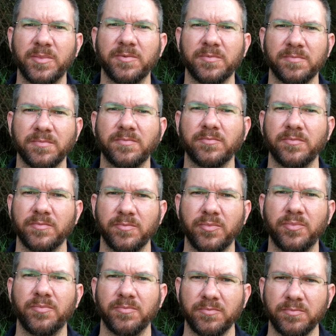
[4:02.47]
have been
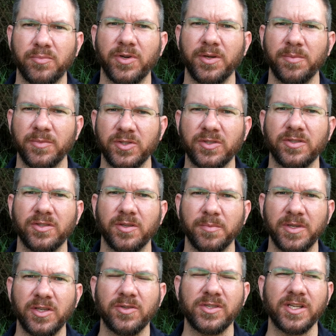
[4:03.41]
pretty much on
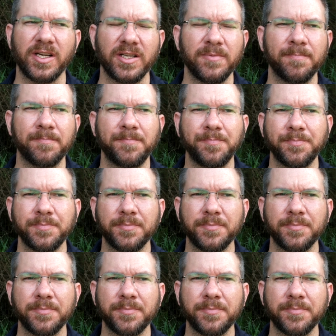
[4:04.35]
the bitter side,